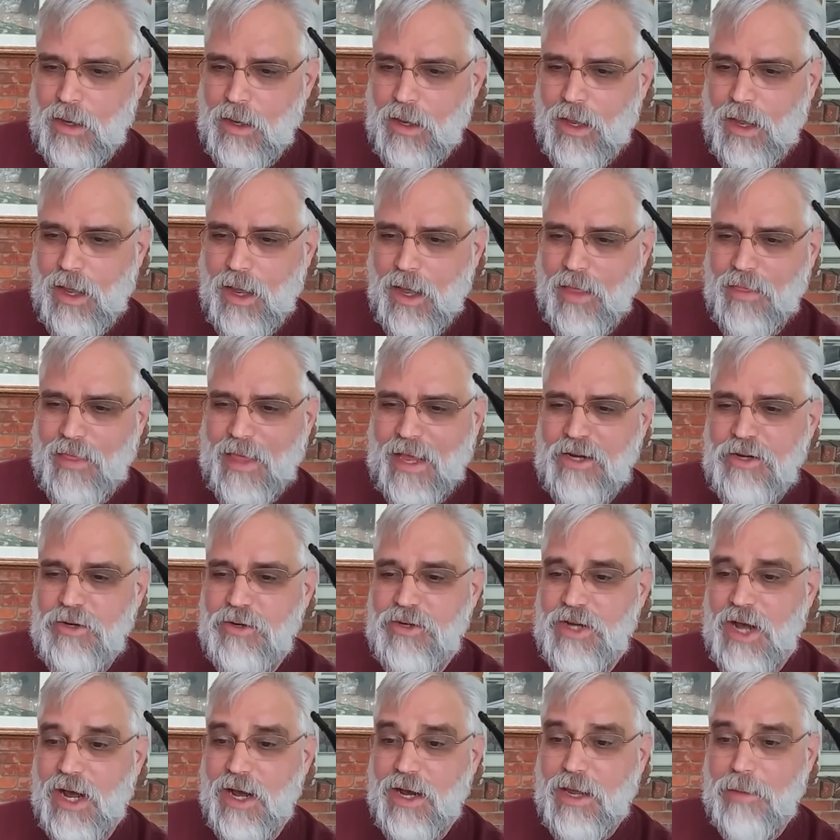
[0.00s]
uh, that you
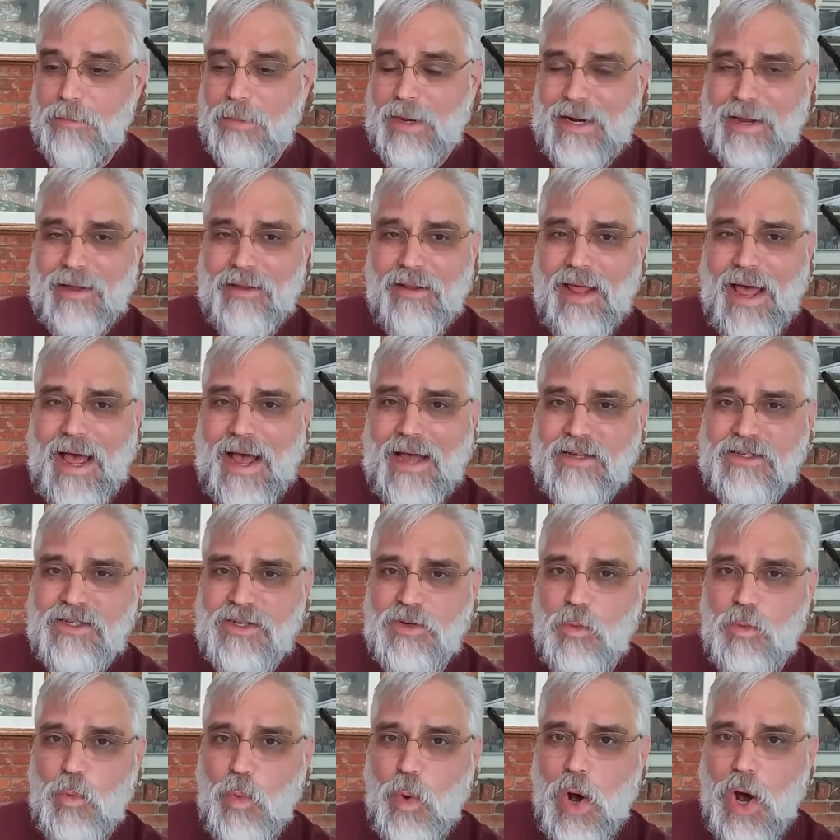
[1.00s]
dunk them in a glass
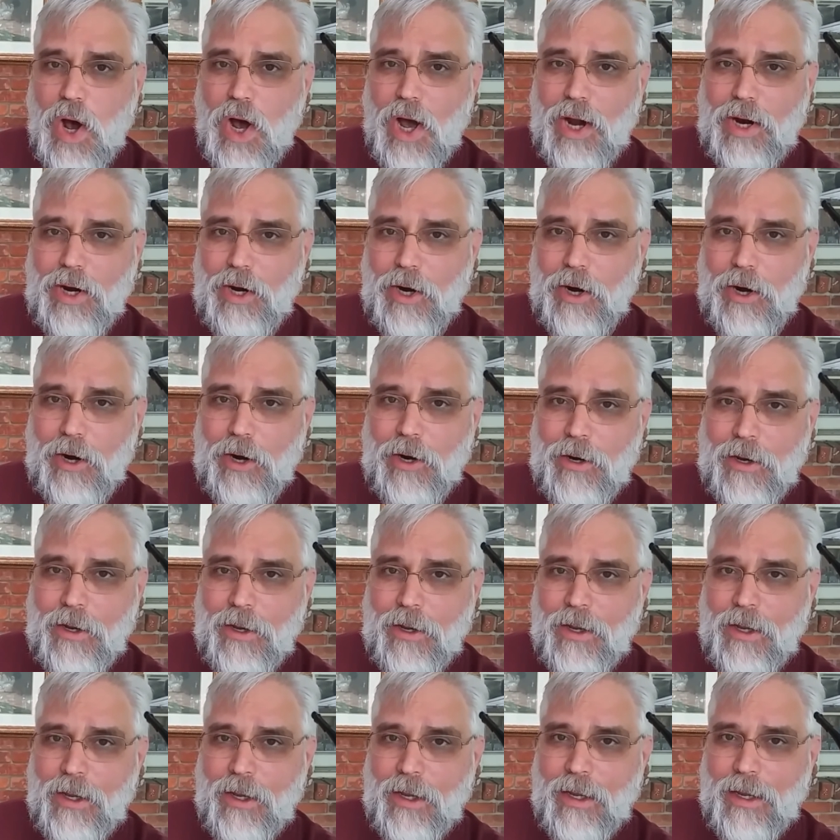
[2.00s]
of water
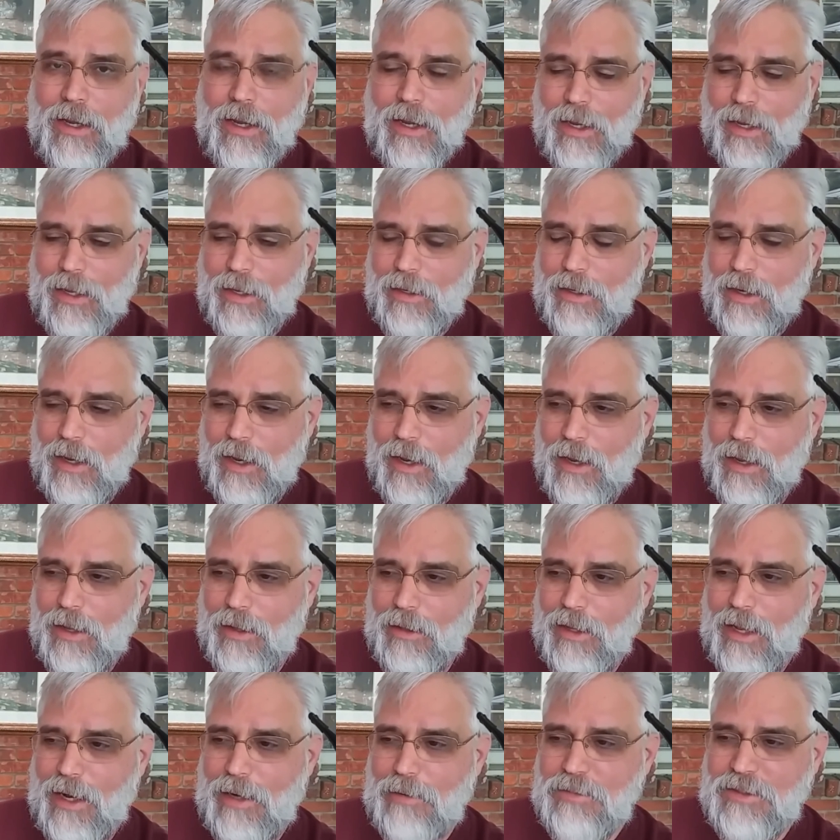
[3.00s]
and uh,
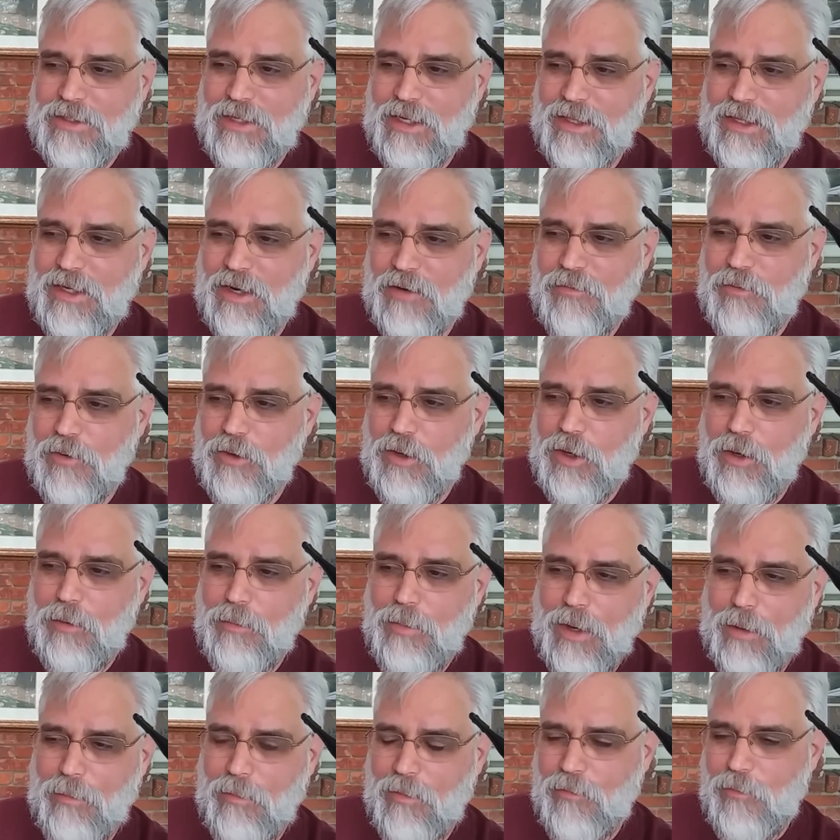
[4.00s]
let them sit there for a little
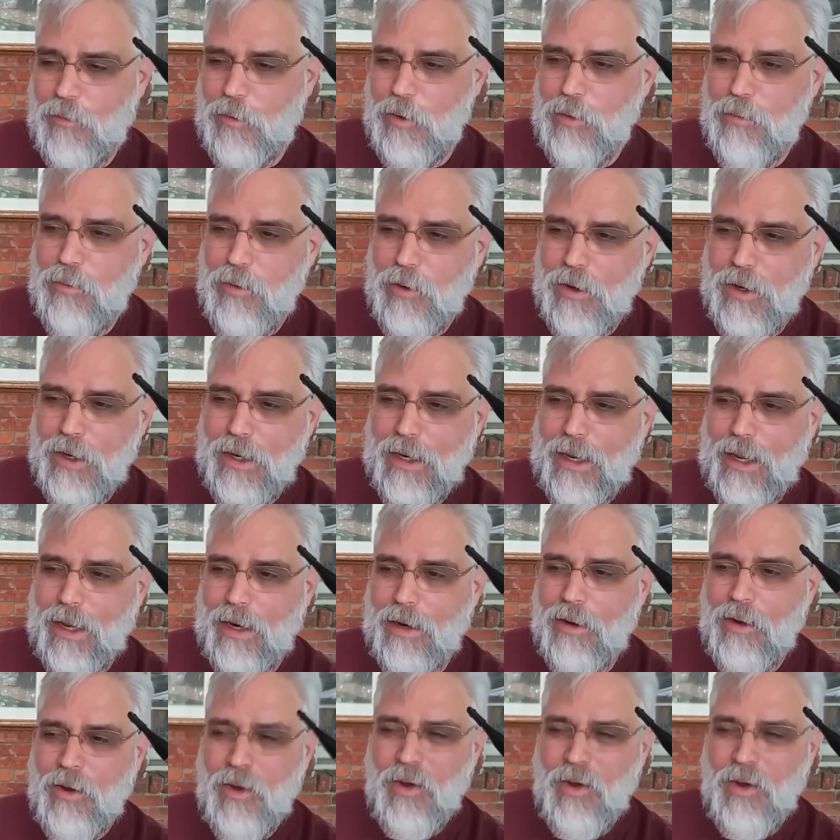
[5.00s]
bit before you put it in.